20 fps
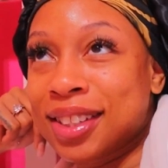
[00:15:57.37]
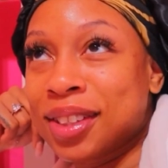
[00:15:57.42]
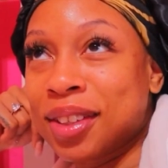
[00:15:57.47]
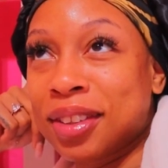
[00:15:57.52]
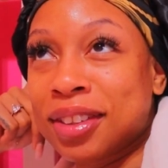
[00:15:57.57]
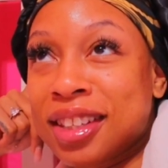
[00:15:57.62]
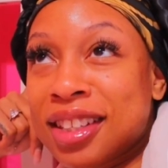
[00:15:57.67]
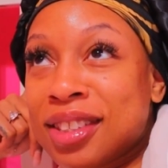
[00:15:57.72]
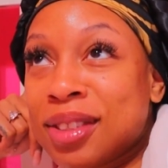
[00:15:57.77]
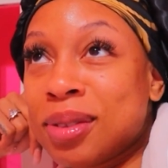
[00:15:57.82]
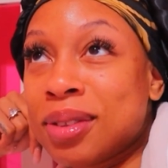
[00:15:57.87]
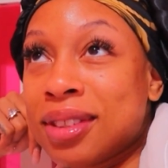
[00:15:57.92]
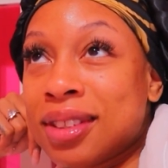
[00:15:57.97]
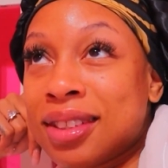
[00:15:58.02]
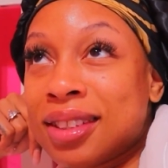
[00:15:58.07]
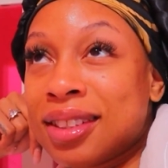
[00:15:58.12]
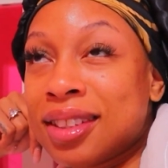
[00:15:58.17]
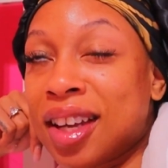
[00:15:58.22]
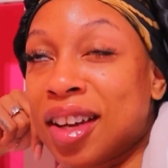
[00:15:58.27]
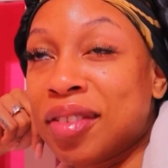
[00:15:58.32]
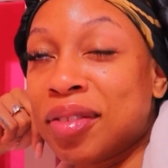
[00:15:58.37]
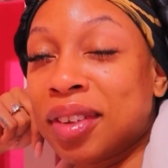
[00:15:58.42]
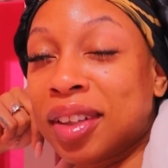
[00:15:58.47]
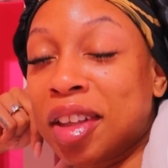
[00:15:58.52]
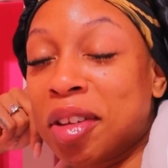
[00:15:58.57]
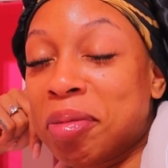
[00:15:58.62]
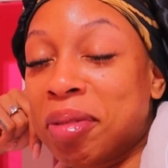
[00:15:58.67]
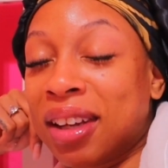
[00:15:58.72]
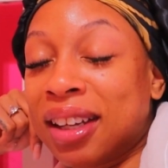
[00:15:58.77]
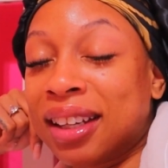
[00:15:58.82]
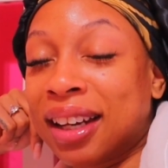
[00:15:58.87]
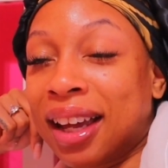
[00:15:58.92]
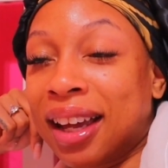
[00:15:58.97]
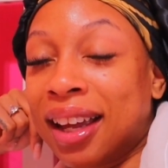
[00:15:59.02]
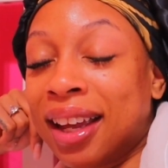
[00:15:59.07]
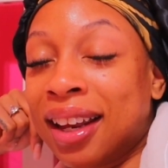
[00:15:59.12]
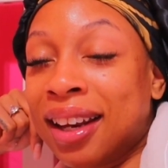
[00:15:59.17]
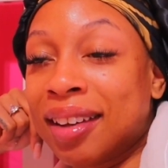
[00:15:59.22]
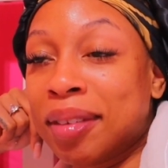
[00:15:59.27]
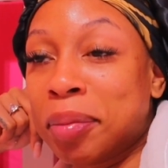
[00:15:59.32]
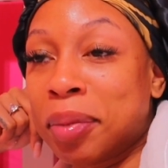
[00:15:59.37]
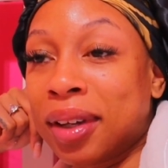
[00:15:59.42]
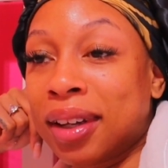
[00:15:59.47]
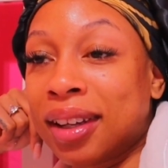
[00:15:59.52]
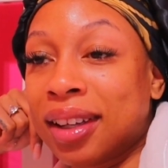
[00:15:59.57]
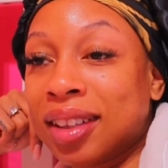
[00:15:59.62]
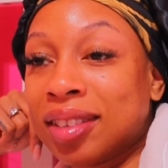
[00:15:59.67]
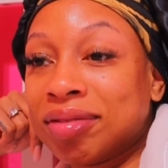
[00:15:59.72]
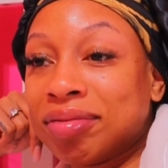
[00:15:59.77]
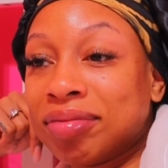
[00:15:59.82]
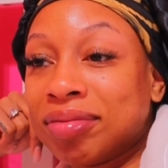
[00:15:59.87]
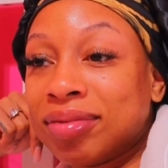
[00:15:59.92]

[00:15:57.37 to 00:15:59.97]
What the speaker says: So this was a really big night, but